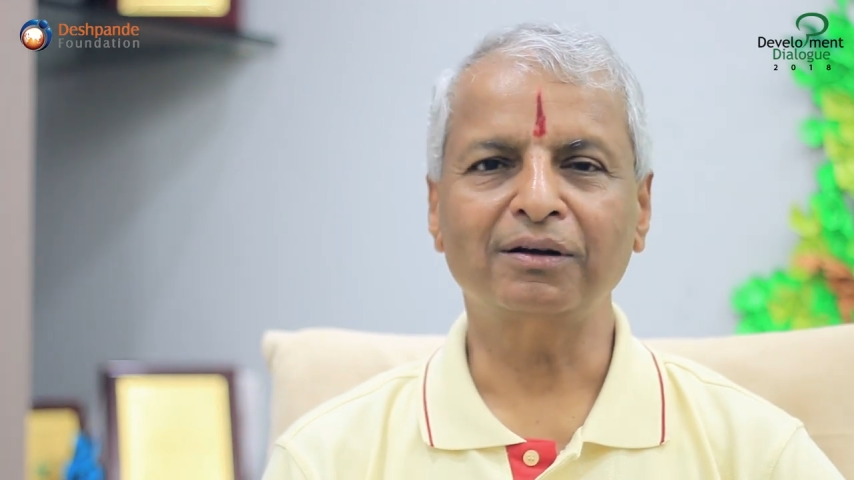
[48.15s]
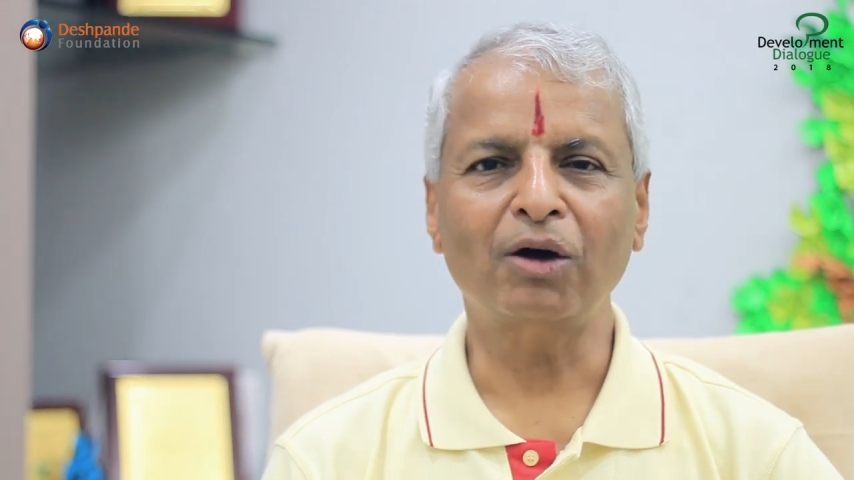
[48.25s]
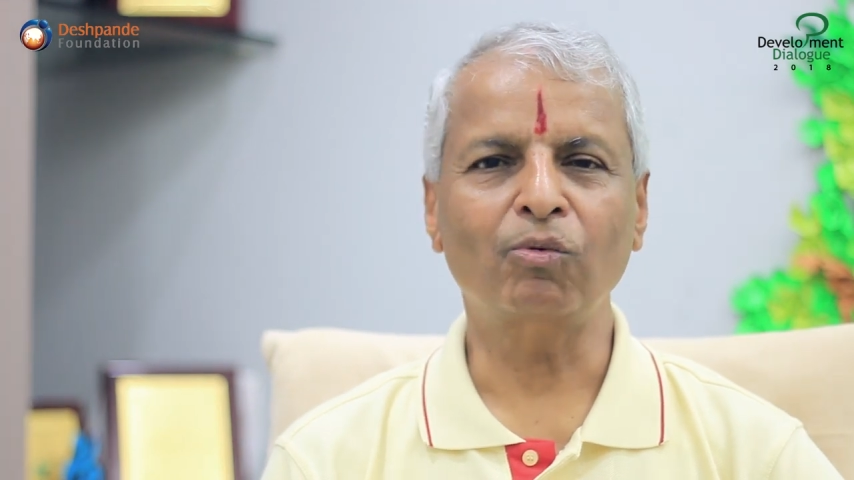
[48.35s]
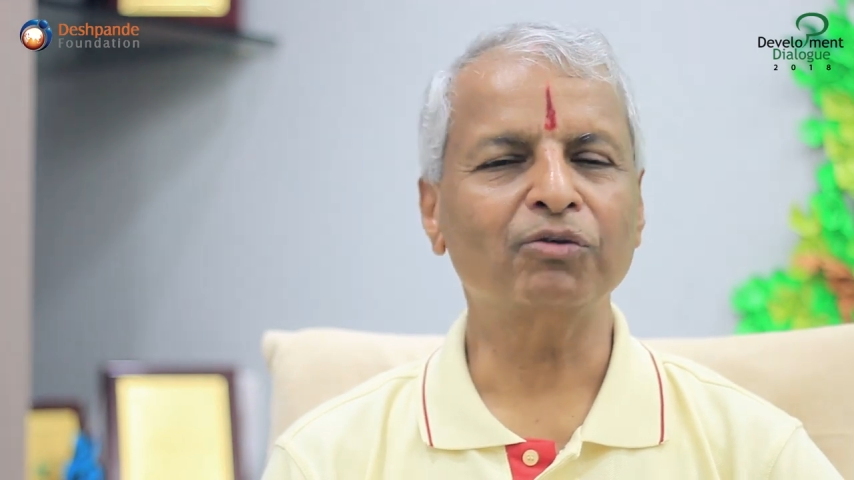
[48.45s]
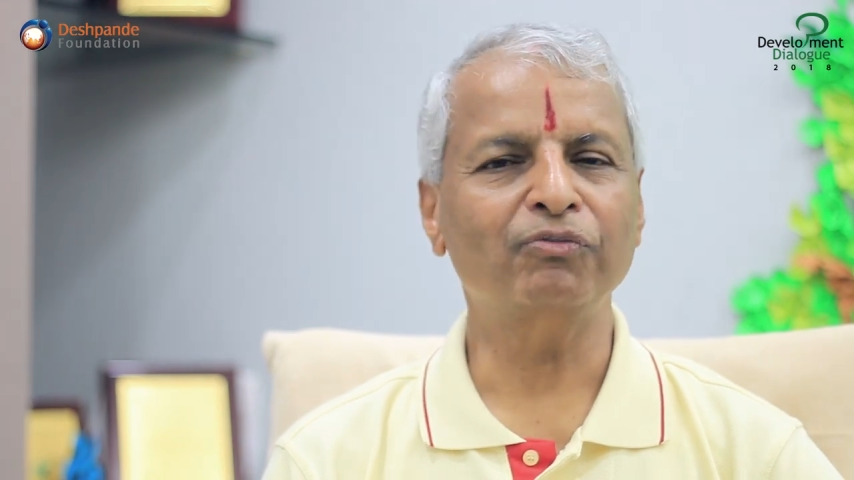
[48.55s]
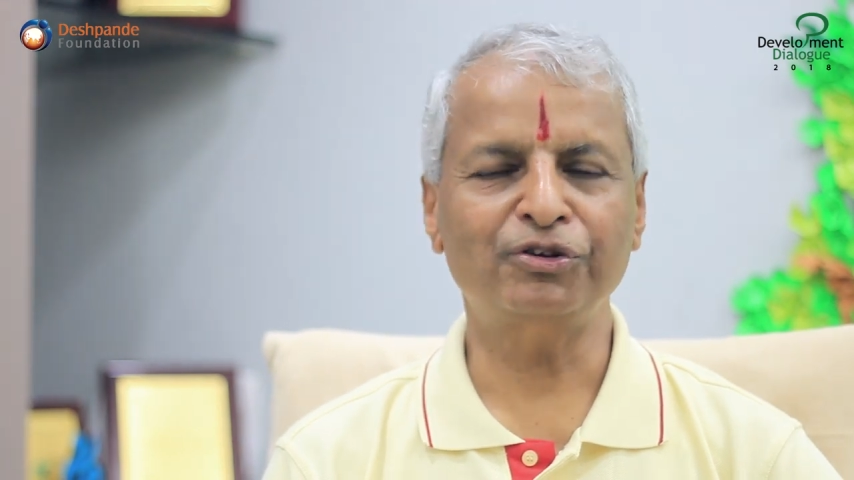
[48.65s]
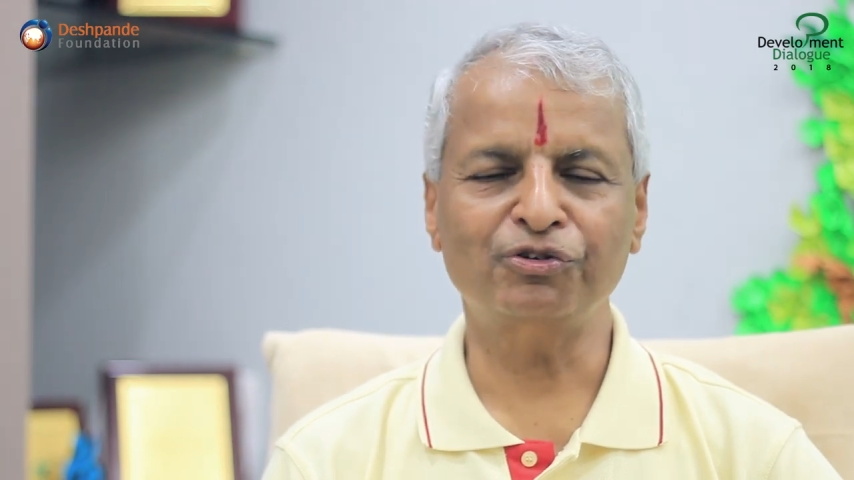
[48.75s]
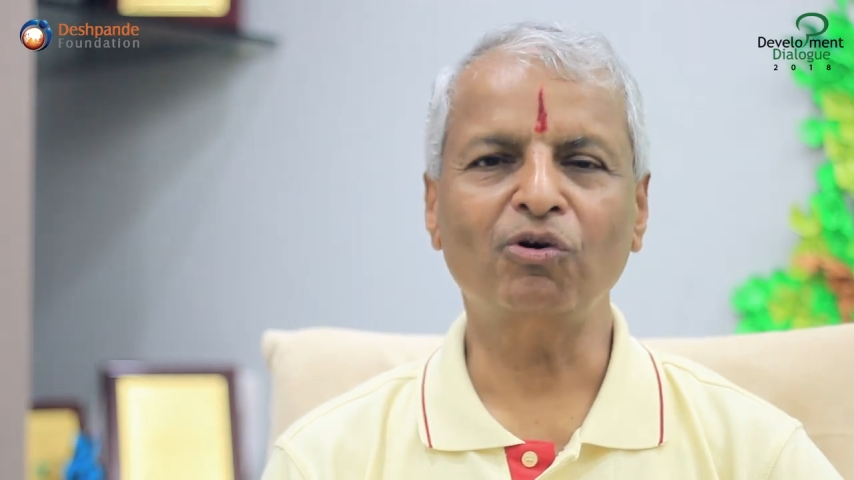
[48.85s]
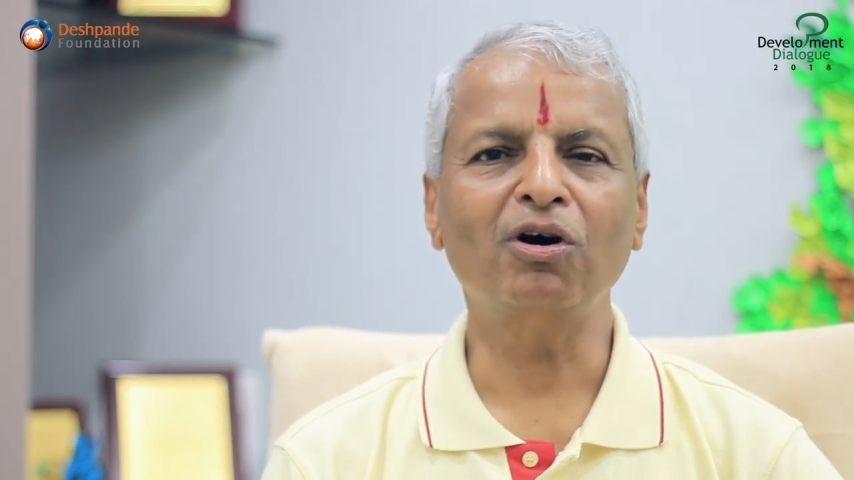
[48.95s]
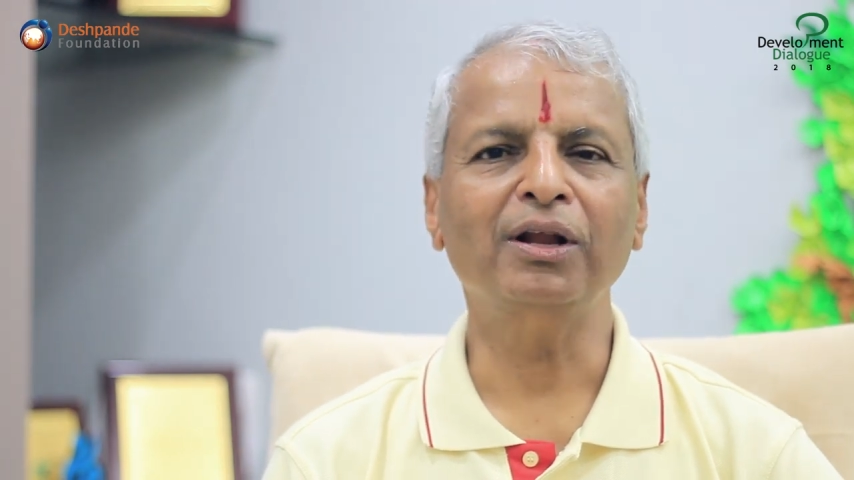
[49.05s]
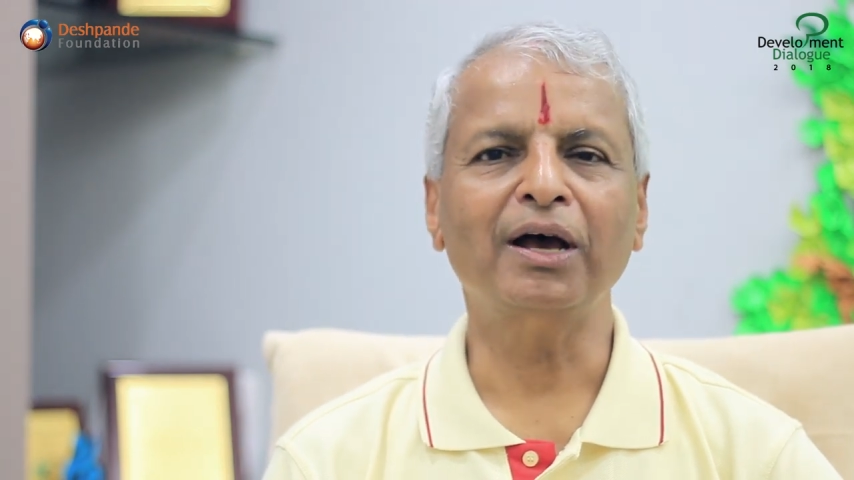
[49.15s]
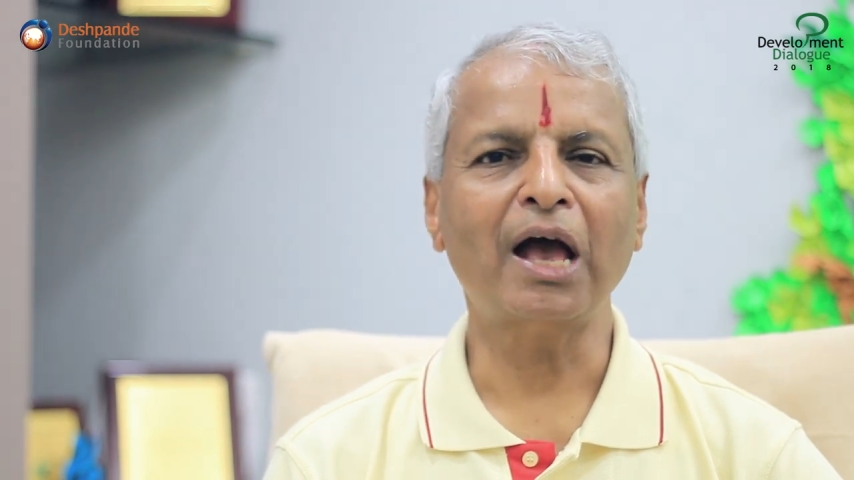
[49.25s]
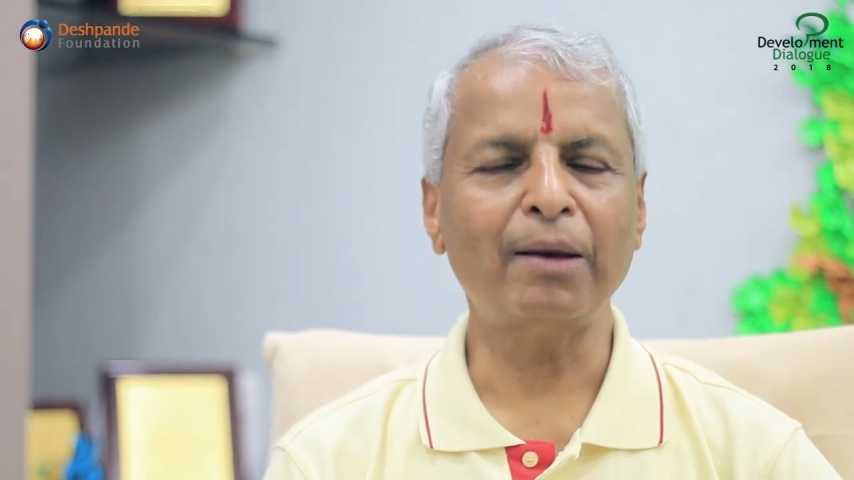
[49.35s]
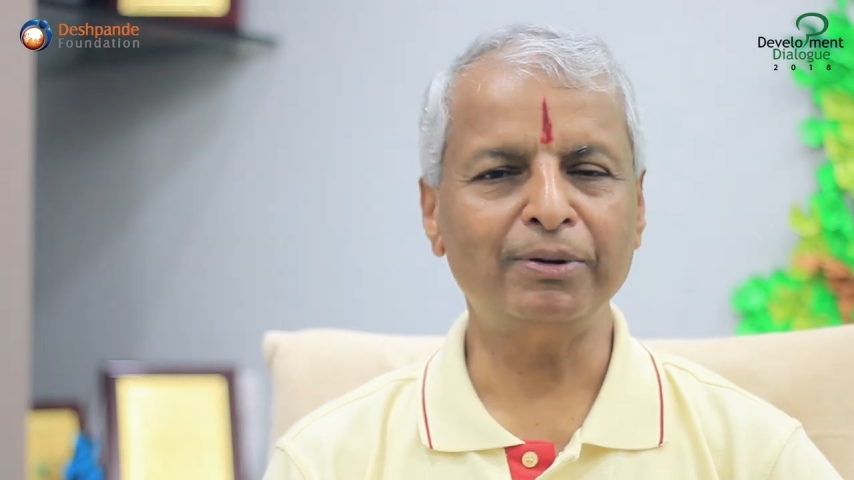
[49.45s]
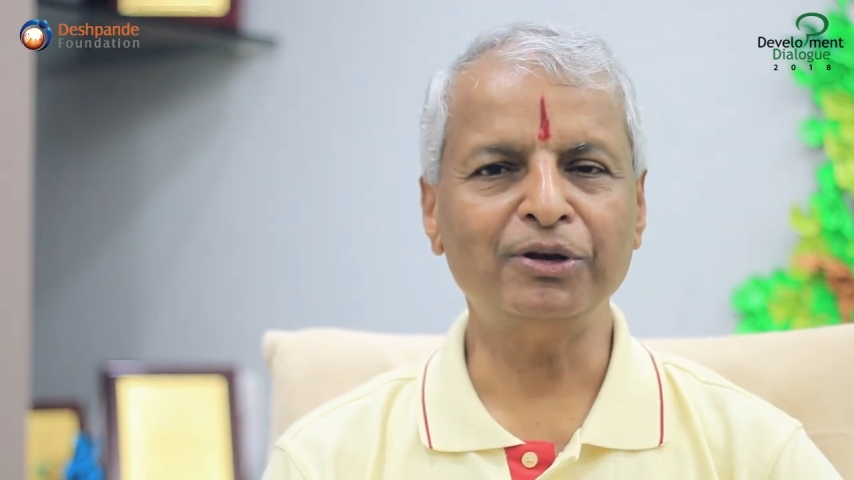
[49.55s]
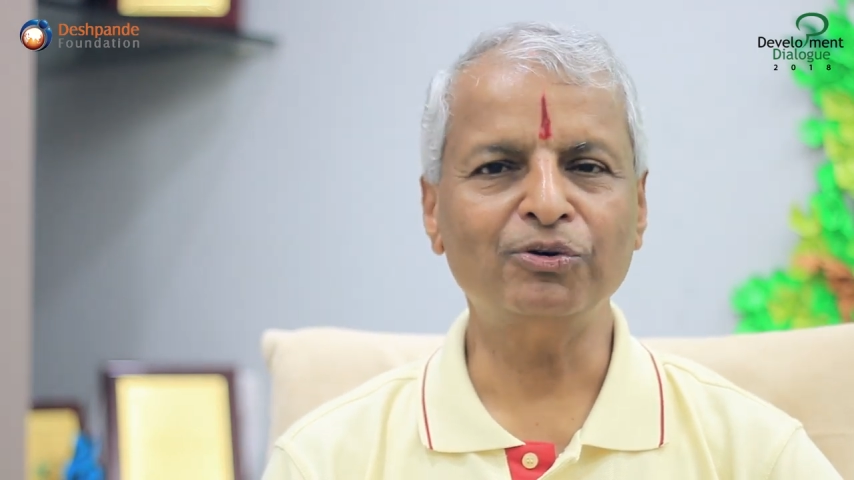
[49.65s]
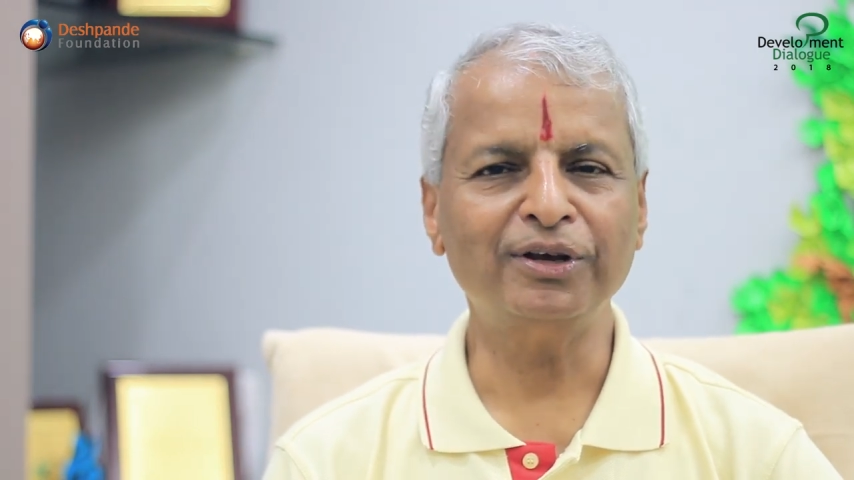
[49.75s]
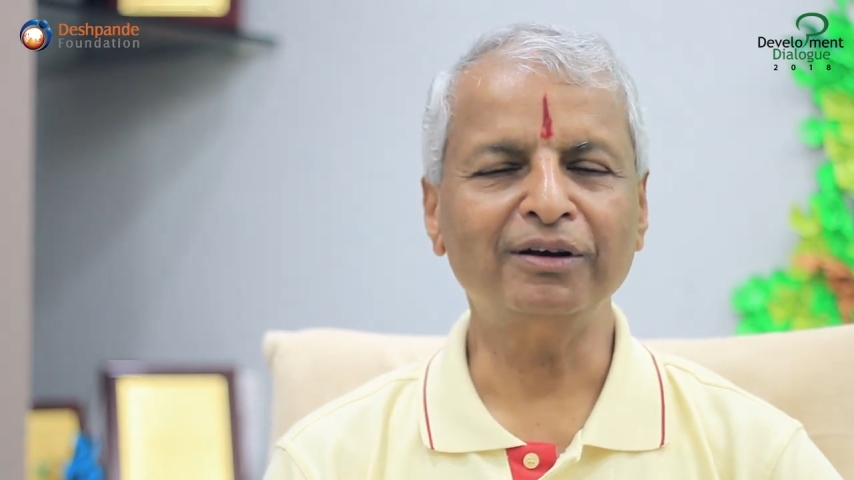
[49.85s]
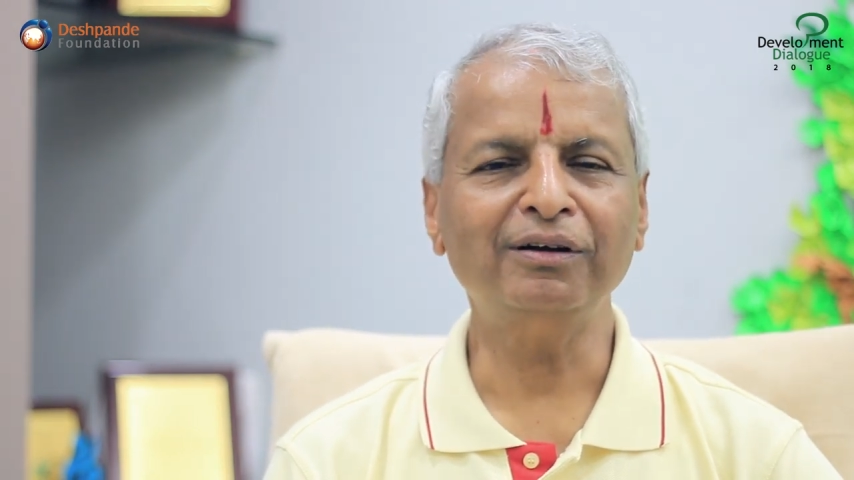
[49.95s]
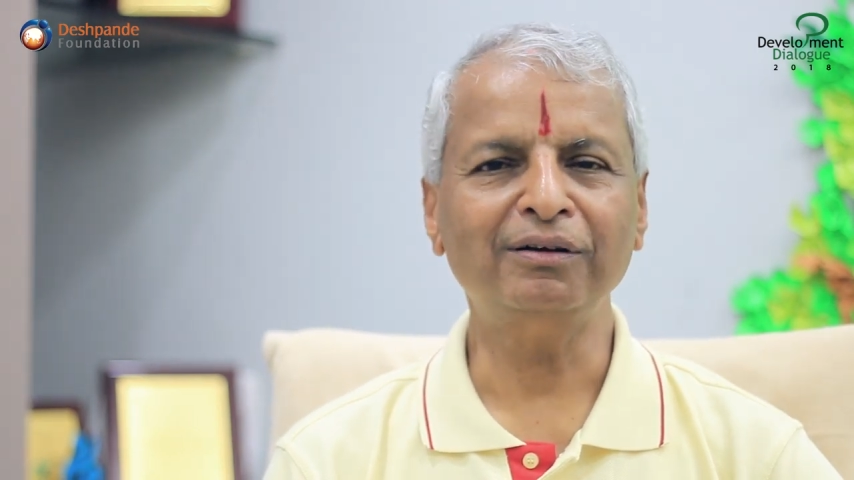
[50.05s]
I want to wish you all a happy new
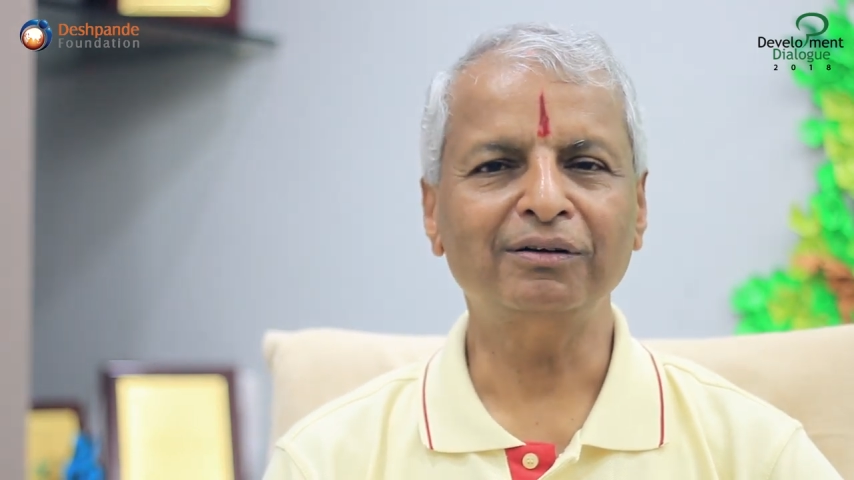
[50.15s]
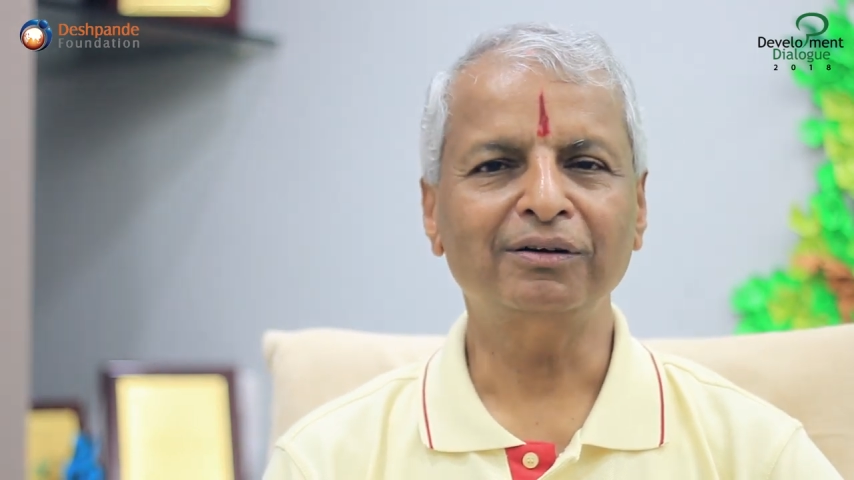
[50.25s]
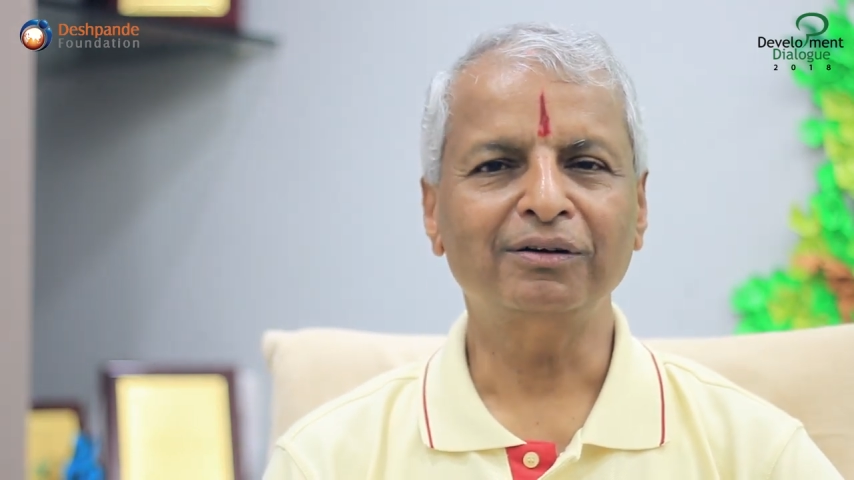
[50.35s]
year